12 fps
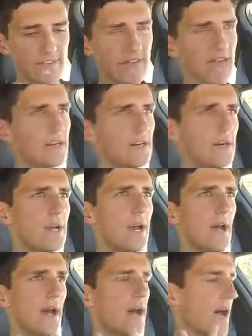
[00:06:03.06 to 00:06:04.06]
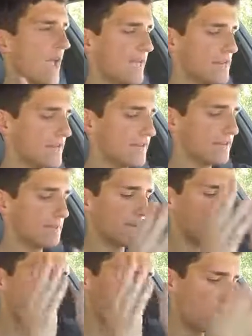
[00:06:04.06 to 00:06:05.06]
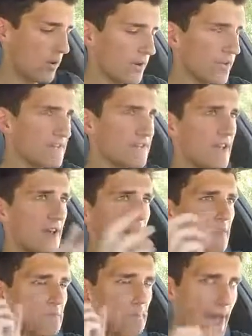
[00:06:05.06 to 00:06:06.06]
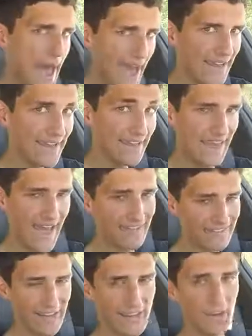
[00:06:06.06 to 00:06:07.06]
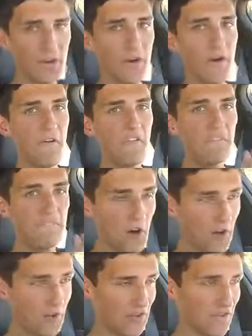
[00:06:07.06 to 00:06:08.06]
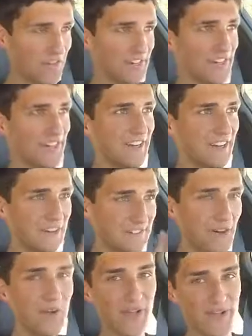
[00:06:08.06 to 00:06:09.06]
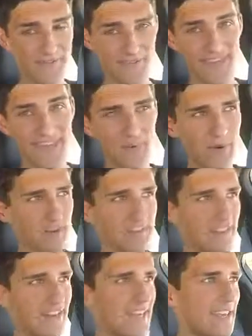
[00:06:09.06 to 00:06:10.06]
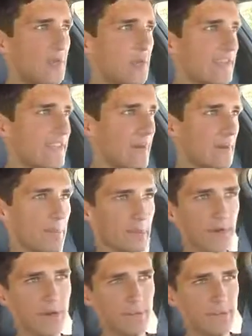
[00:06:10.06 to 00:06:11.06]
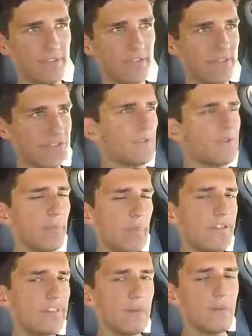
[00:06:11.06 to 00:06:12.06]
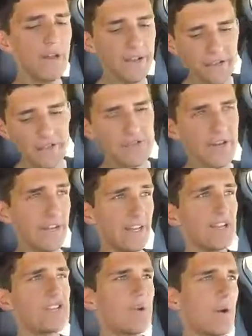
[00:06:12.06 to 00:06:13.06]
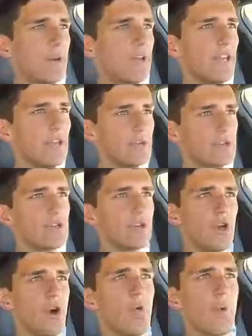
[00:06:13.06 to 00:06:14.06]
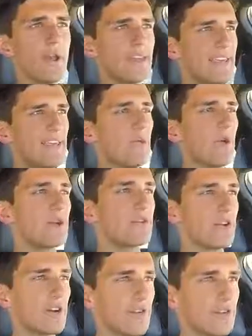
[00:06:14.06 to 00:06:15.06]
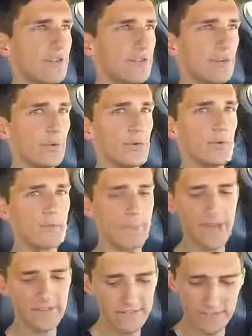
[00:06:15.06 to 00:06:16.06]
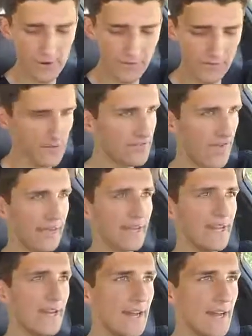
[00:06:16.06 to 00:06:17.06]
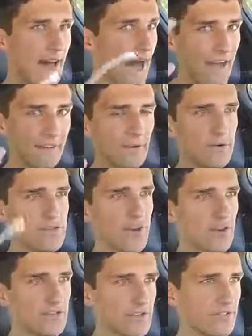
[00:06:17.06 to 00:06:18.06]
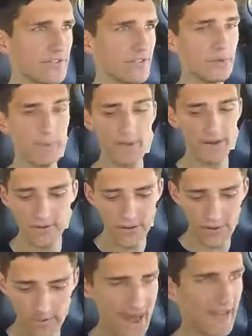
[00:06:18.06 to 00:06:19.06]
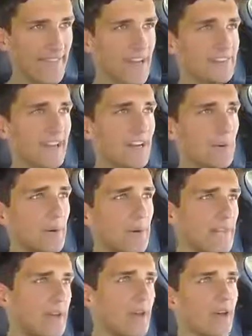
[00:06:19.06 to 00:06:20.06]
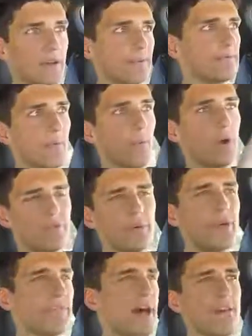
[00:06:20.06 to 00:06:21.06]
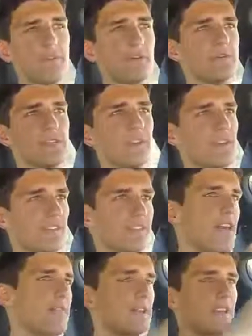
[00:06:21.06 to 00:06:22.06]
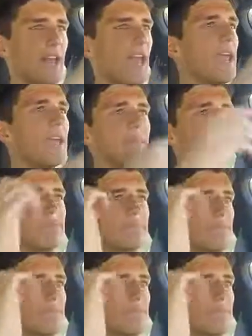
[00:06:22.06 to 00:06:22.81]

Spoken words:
the title. I hit on this, but the importance of packing that title full of keywords, and keywords that people are gonna be searching. So based on what industry and niche you're in, you should know what keywords are gonna do the best. So if you're selling iPhone chargers, you better to pack that title with works with iPhone 6, 7, 8,